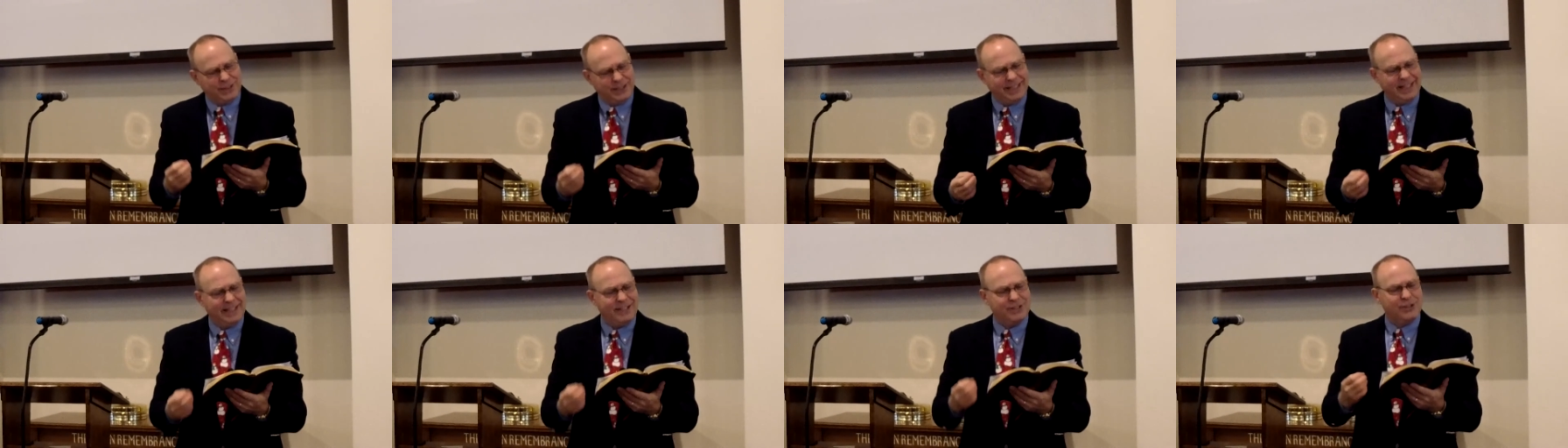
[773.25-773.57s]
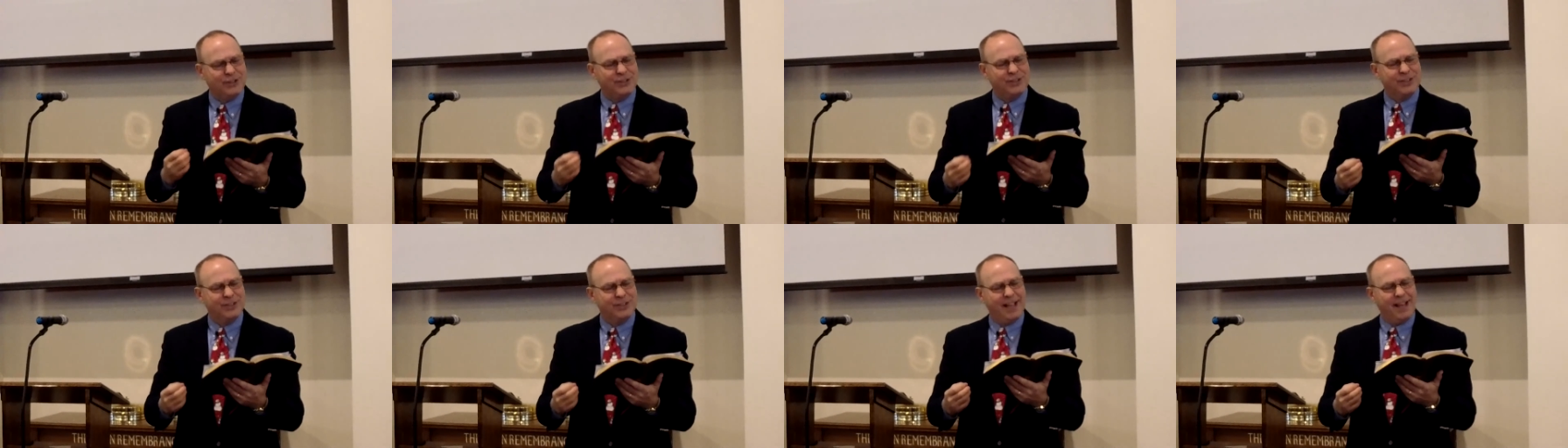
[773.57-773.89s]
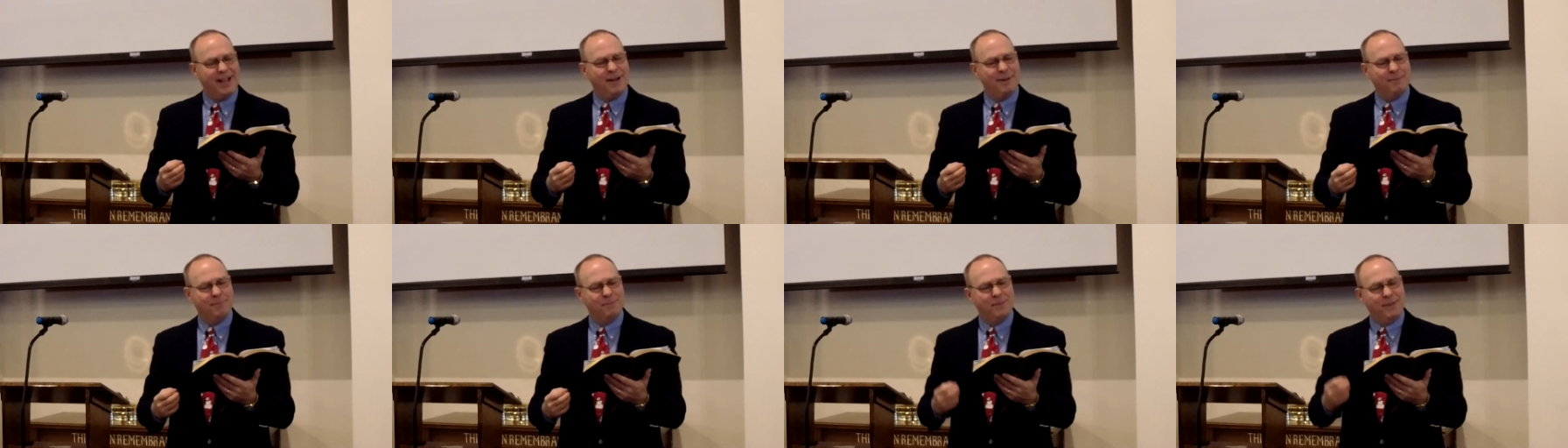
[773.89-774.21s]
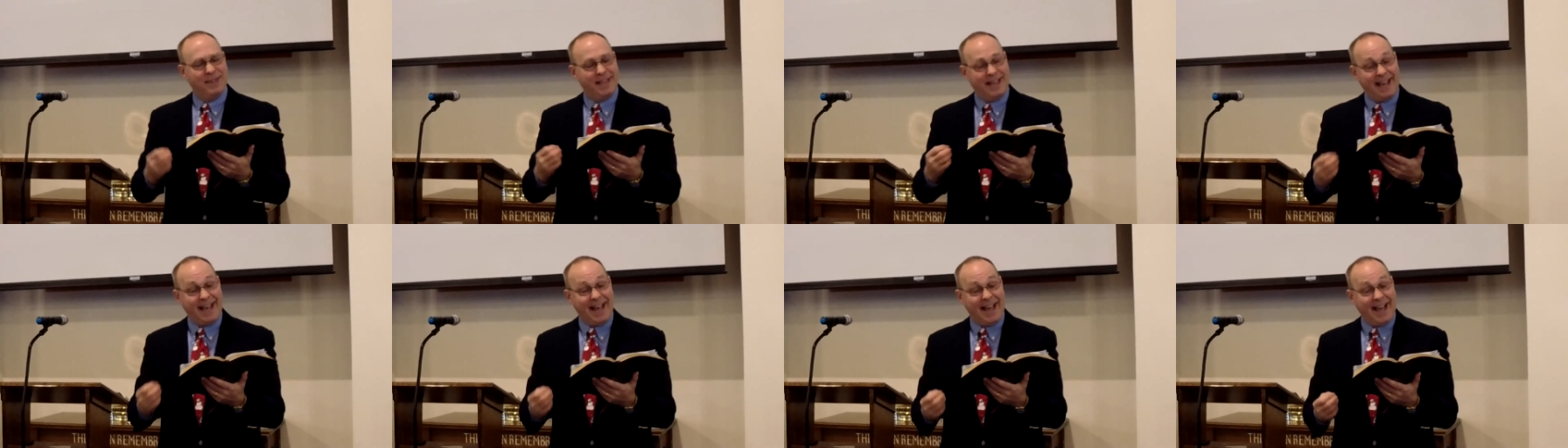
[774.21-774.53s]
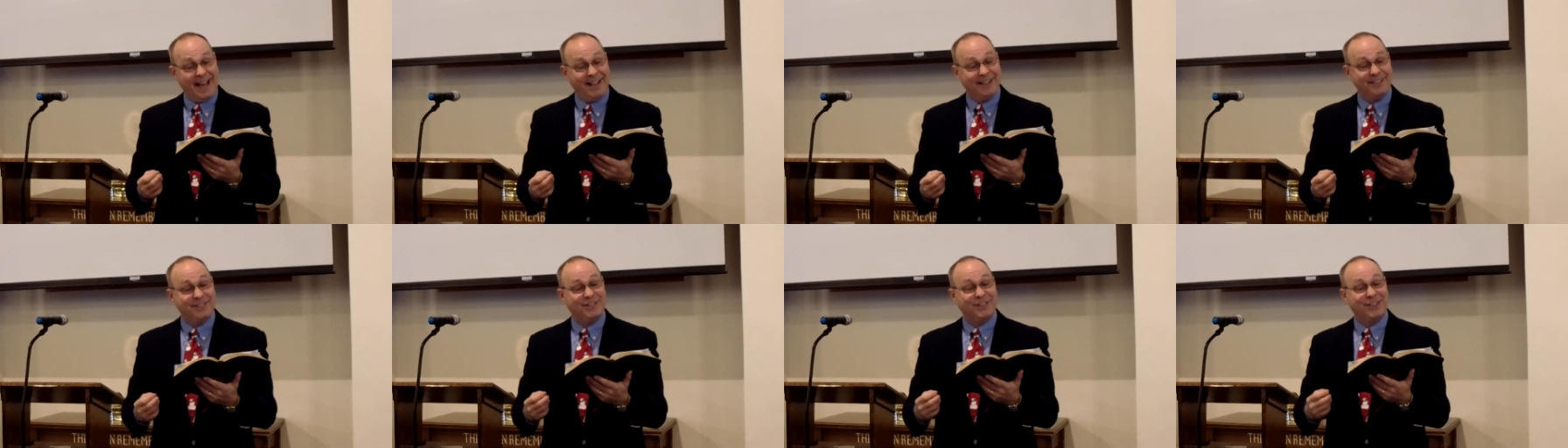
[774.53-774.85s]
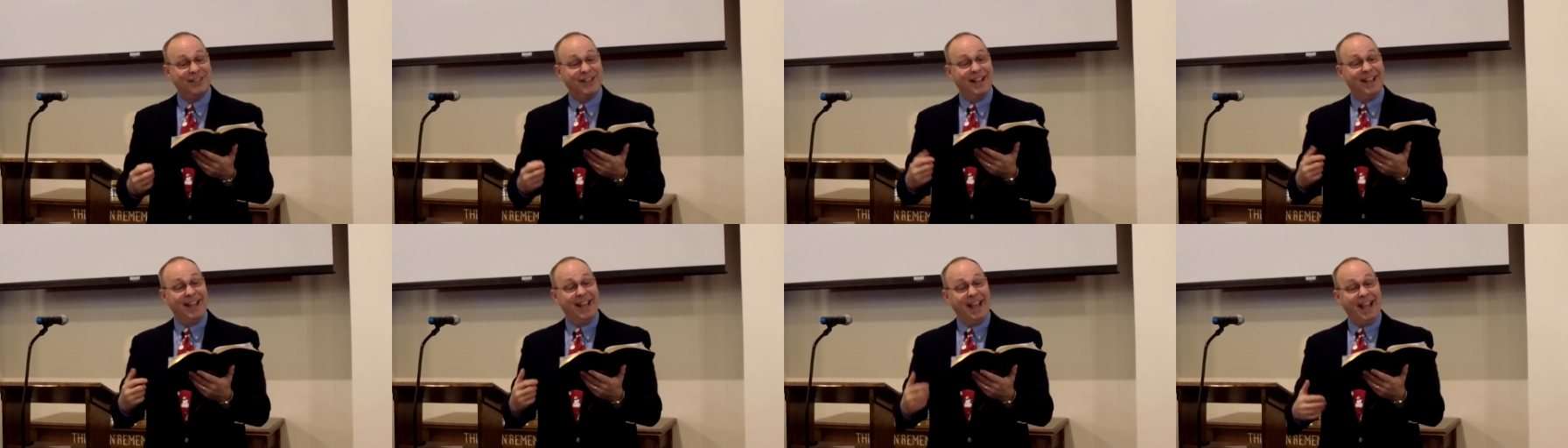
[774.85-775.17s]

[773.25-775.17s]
teach them that